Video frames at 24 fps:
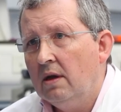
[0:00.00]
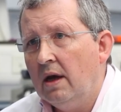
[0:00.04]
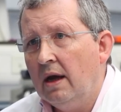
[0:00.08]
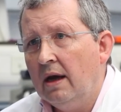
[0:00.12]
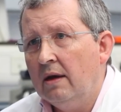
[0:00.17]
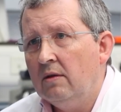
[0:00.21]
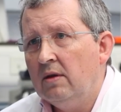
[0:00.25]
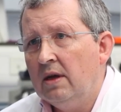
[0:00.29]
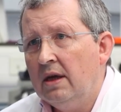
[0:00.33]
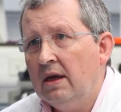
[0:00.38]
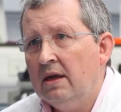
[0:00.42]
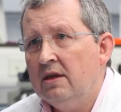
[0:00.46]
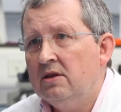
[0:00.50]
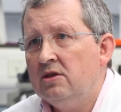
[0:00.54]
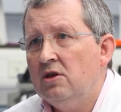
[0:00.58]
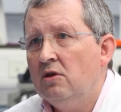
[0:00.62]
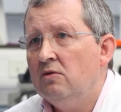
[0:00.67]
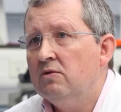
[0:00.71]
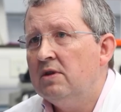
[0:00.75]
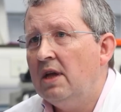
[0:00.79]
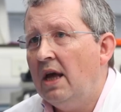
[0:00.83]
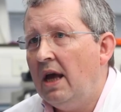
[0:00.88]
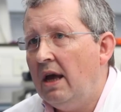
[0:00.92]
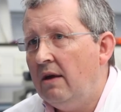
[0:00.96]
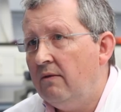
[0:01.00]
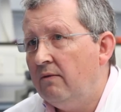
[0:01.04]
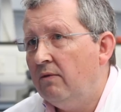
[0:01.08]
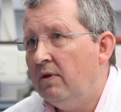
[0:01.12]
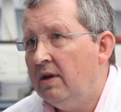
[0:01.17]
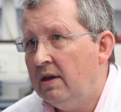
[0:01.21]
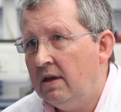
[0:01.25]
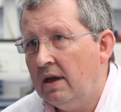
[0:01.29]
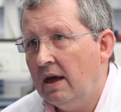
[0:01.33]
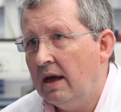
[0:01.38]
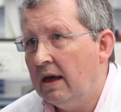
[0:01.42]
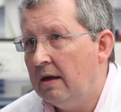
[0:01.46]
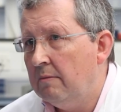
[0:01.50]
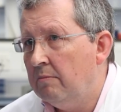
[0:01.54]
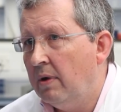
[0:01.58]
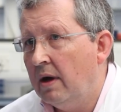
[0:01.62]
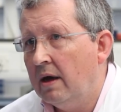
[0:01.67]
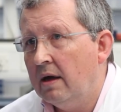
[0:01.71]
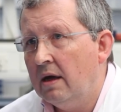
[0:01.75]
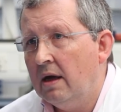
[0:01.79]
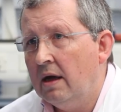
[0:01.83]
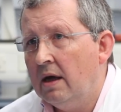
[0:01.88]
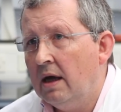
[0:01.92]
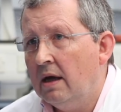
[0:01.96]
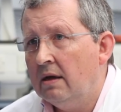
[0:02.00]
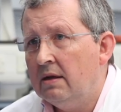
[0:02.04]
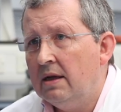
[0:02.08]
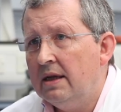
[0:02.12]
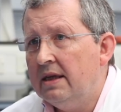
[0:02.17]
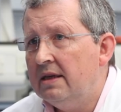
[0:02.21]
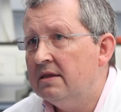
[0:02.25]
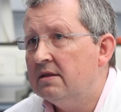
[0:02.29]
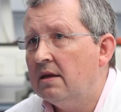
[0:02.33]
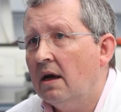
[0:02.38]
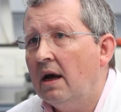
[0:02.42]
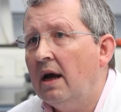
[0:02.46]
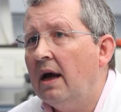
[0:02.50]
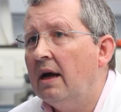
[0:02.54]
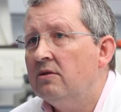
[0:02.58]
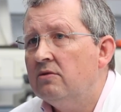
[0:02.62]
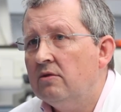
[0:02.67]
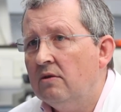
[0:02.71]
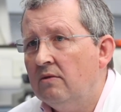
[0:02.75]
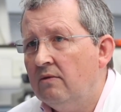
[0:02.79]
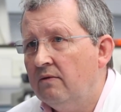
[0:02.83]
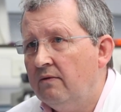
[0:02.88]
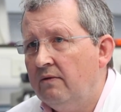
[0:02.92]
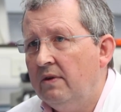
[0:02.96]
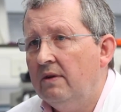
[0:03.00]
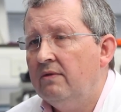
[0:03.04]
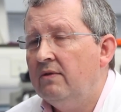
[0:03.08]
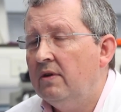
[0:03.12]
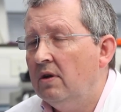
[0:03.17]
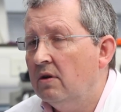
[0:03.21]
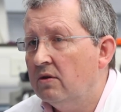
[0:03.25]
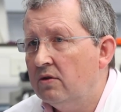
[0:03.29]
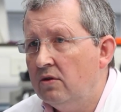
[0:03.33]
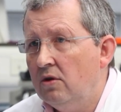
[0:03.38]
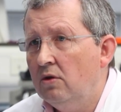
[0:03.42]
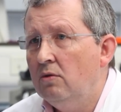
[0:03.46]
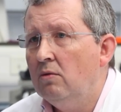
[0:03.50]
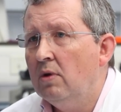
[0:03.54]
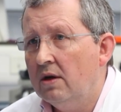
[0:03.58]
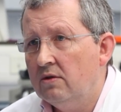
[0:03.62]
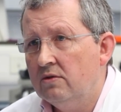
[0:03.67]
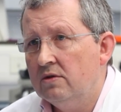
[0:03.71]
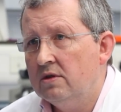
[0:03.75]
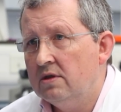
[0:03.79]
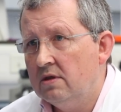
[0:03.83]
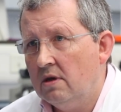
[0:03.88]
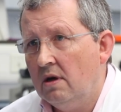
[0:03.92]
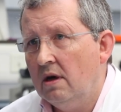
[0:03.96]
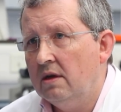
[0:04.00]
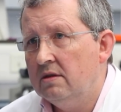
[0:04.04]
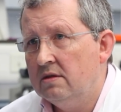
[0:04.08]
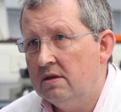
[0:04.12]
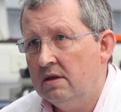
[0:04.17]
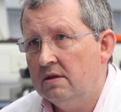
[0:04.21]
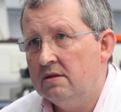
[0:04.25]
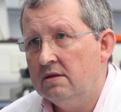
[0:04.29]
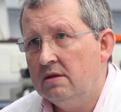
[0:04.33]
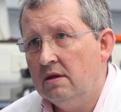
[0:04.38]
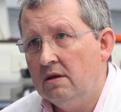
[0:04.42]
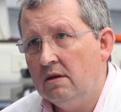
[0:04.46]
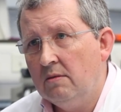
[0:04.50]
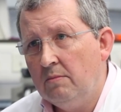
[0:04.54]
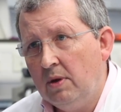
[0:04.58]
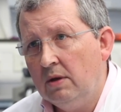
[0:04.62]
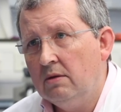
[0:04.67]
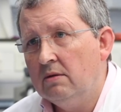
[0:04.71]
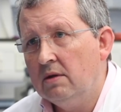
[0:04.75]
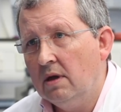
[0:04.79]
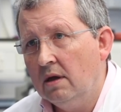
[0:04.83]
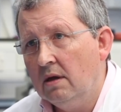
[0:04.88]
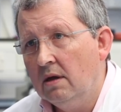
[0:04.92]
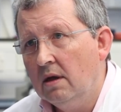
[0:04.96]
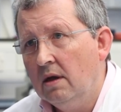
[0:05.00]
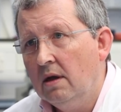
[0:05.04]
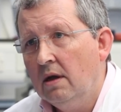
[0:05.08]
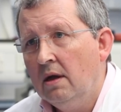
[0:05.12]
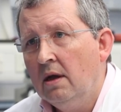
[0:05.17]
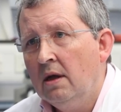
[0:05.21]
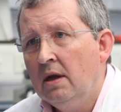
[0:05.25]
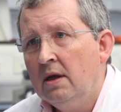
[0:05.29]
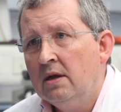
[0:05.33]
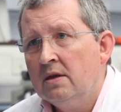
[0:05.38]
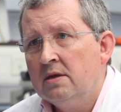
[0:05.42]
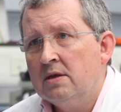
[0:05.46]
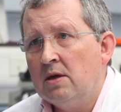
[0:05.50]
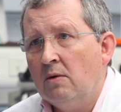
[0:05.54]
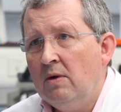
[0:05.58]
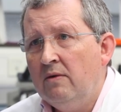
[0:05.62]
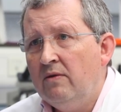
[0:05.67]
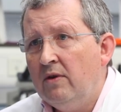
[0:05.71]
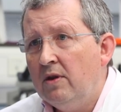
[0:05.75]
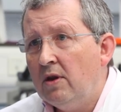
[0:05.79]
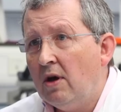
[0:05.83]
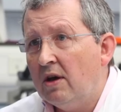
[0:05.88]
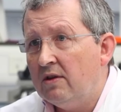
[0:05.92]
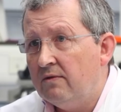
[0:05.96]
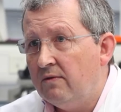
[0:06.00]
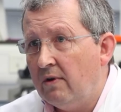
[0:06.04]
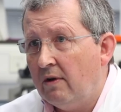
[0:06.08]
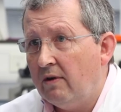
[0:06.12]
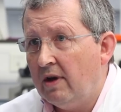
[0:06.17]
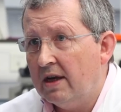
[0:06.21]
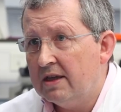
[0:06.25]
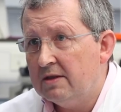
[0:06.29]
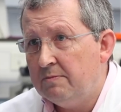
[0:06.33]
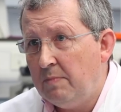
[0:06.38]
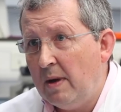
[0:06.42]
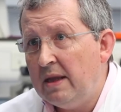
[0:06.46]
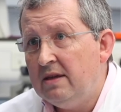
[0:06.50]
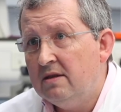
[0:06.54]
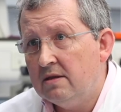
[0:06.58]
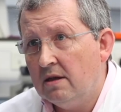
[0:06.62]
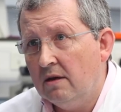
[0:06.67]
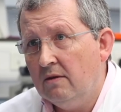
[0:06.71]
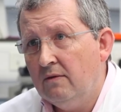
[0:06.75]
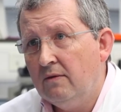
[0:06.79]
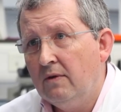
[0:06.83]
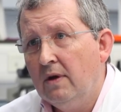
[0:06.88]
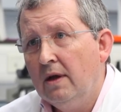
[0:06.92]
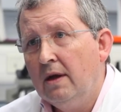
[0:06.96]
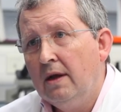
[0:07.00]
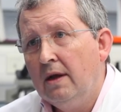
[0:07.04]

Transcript: and it is used every day by at least 150 or 200 scientists in the building. So even though it's very expensive,